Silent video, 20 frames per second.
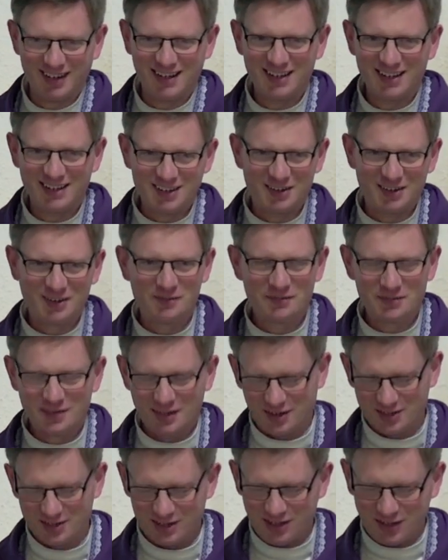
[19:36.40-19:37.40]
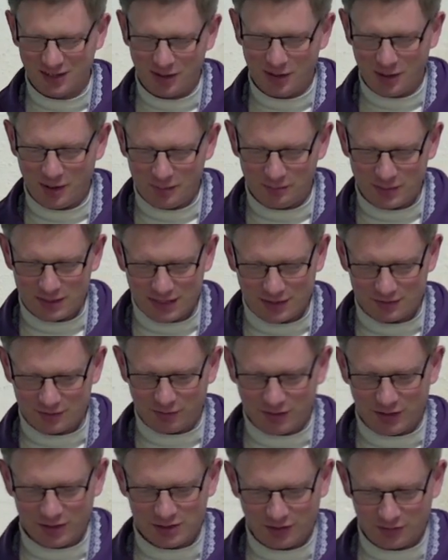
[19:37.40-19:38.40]
You know, I'm sorry now, I'm busy, I have to
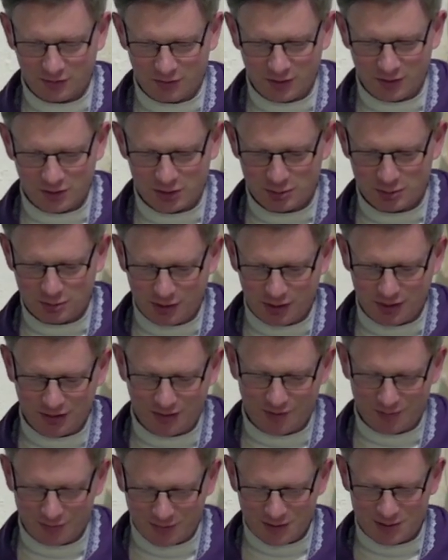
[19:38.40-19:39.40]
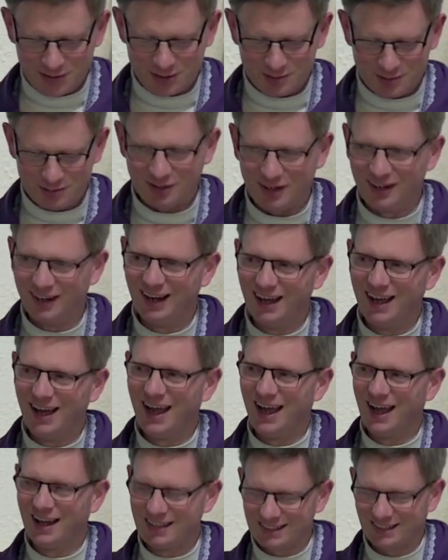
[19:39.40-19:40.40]
finish, I have to finish this prayer, I have to finish this prayer.
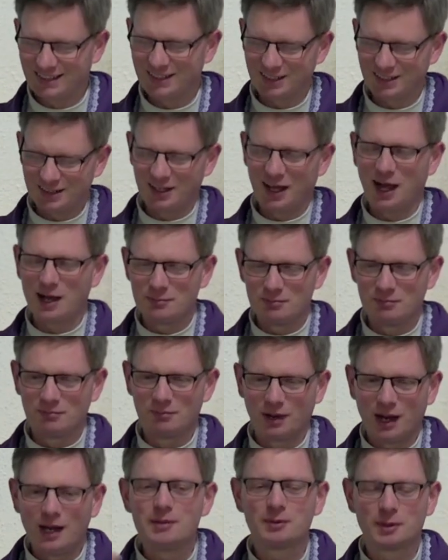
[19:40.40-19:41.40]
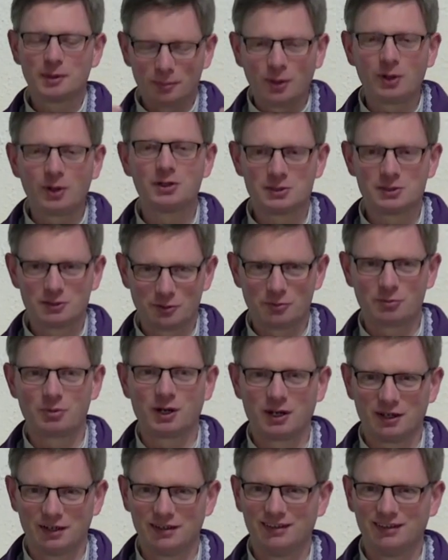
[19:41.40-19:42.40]
And he's like, I'm, I'm the point of prayer.